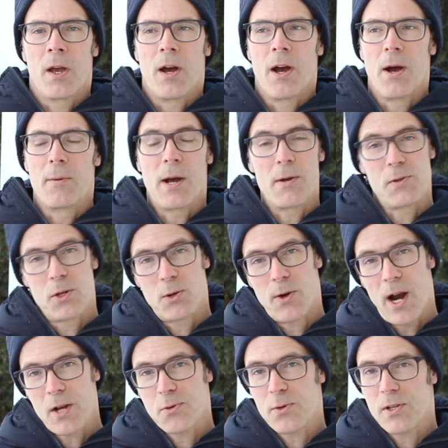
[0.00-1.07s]
I was a
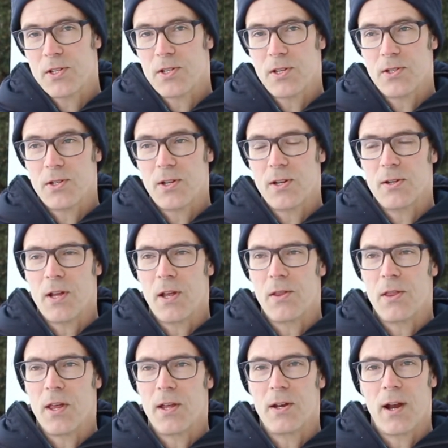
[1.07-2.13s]
graduate assistant,
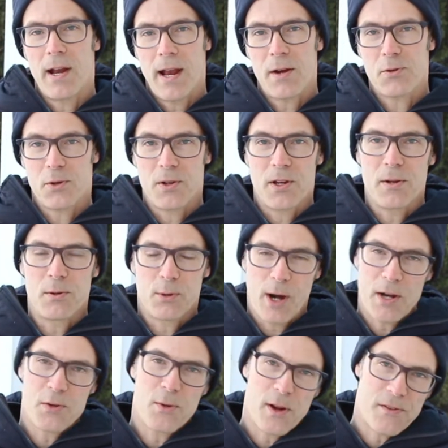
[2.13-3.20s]
and then I actually
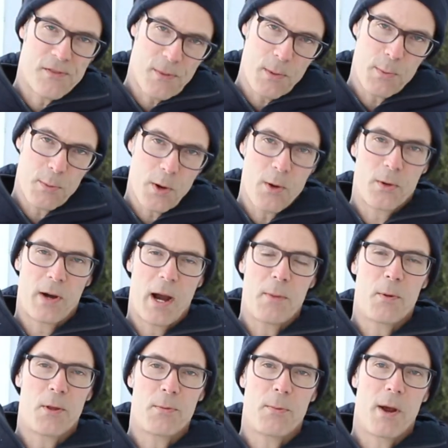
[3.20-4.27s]
graduated from the
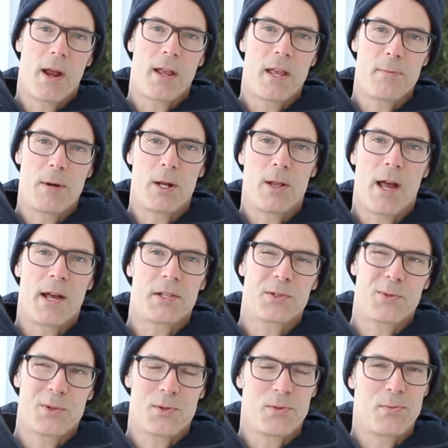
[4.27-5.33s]
program with my
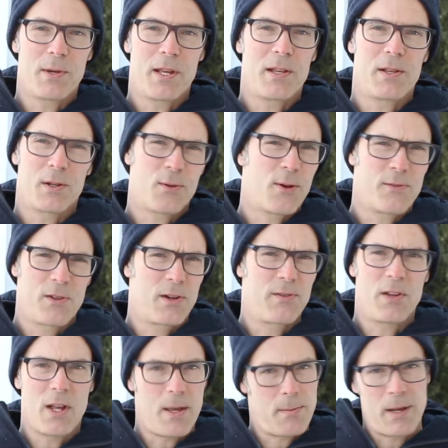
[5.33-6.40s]
MLS, which would be the equivalent
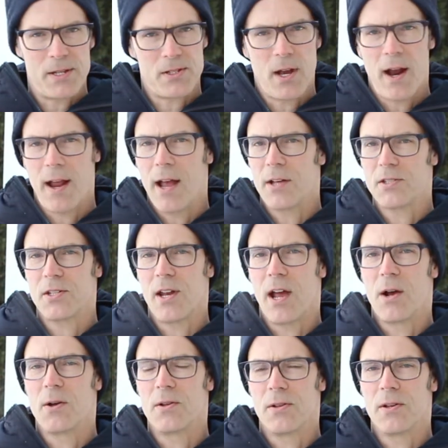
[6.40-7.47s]
of an MSIS
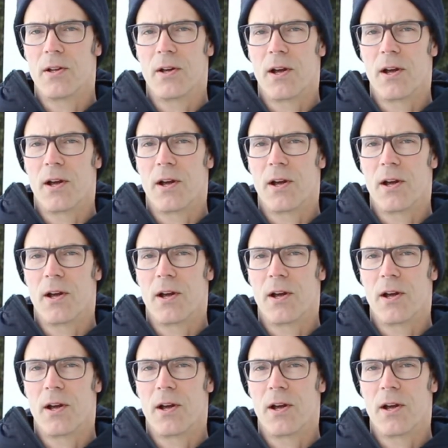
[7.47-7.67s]
now